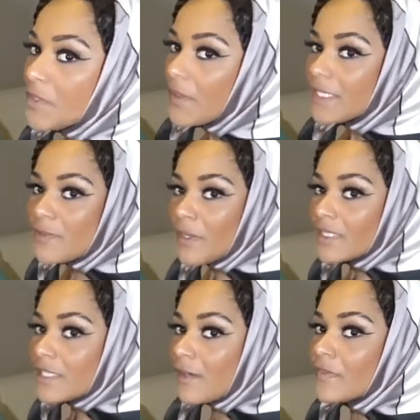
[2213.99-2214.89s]
you guys wear
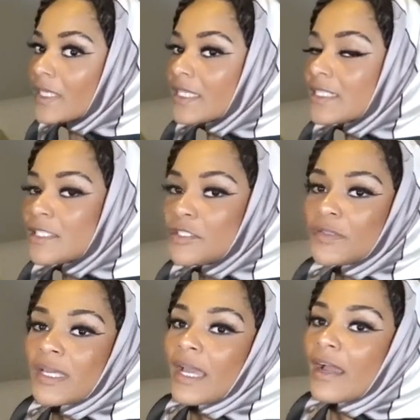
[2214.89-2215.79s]
a scarf like this? Do you
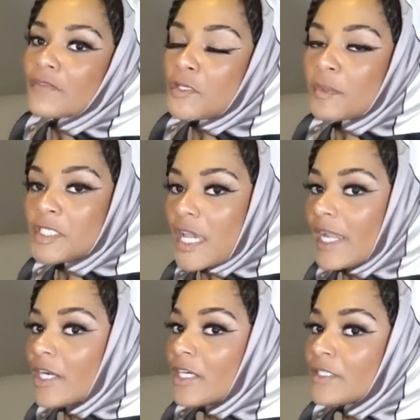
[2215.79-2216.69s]
think I have too much
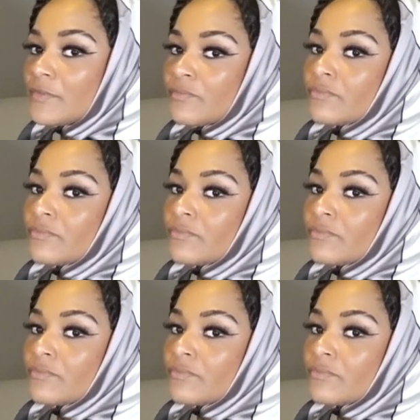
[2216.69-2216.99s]
hair?